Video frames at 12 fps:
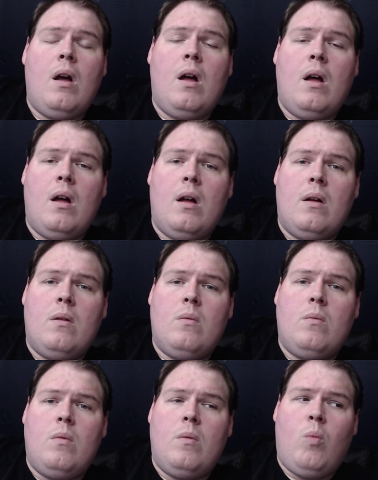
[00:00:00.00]
uh,
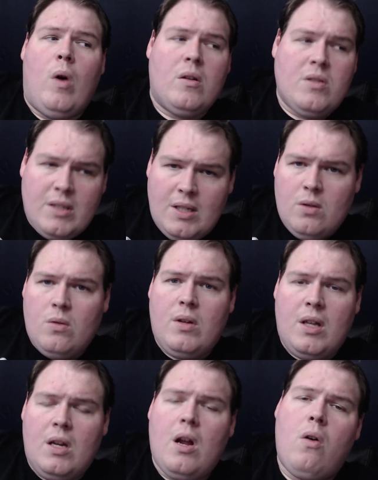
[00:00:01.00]
while still
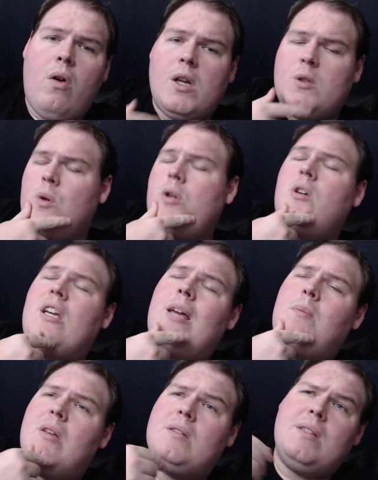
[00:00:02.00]
getting across what your
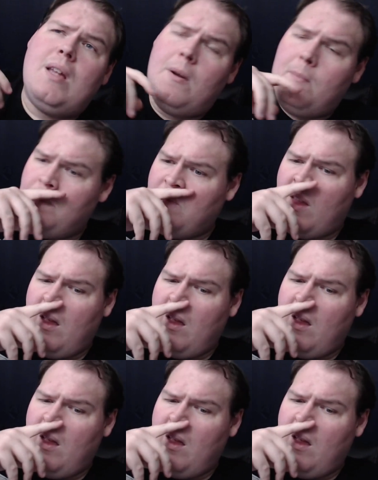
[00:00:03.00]
game is. Now,